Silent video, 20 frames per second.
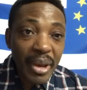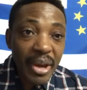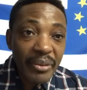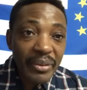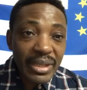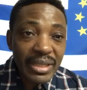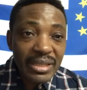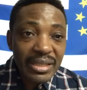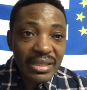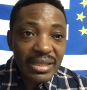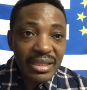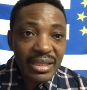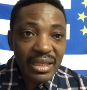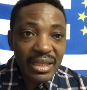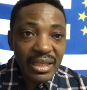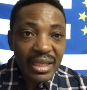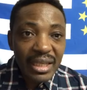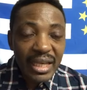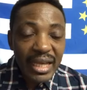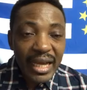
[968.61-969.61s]
parents,
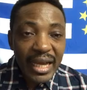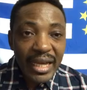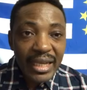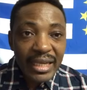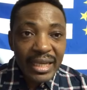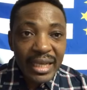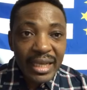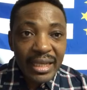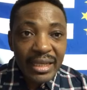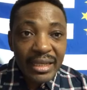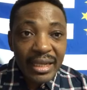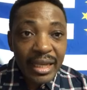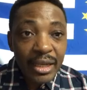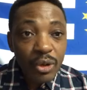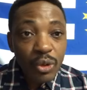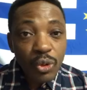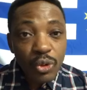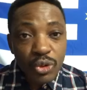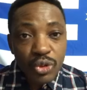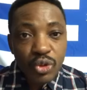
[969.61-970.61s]
and
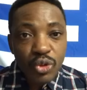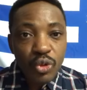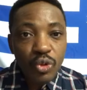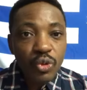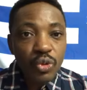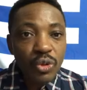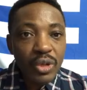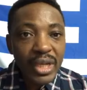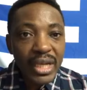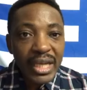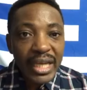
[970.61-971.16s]
also